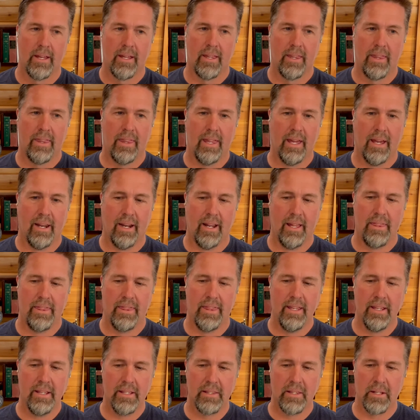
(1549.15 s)
that I
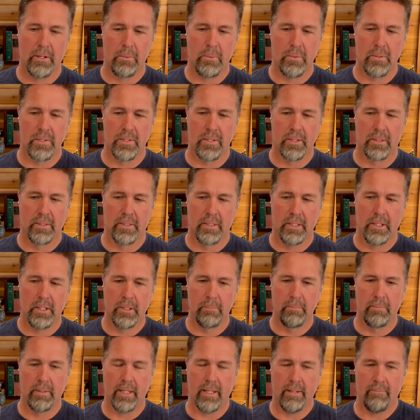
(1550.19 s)
think there was a little
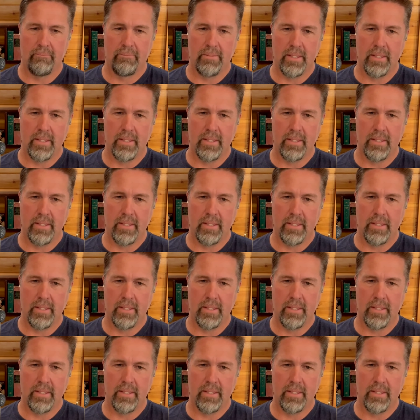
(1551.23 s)
bit,